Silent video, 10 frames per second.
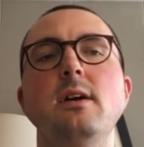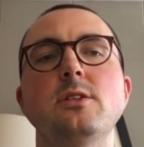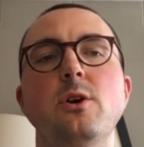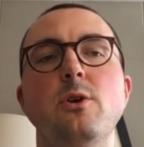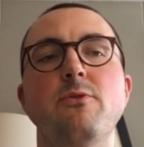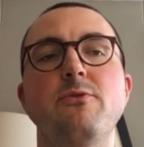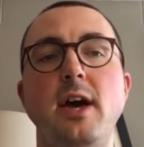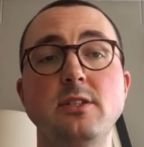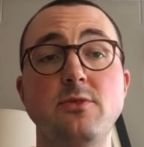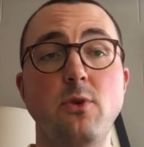So
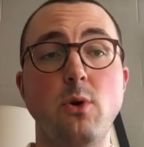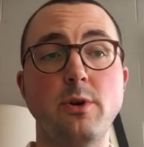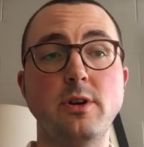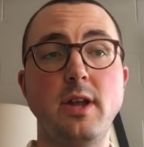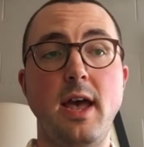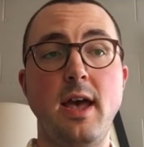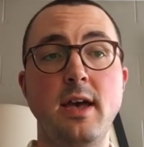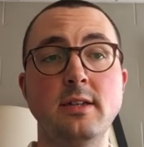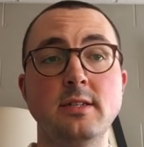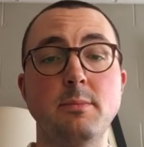fast forward,
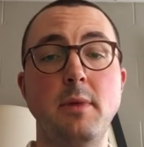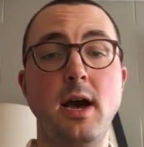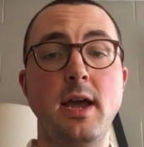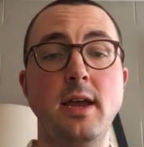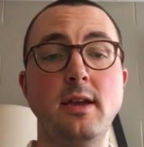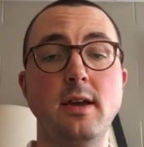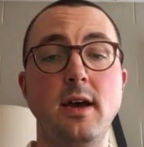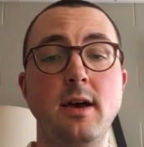and my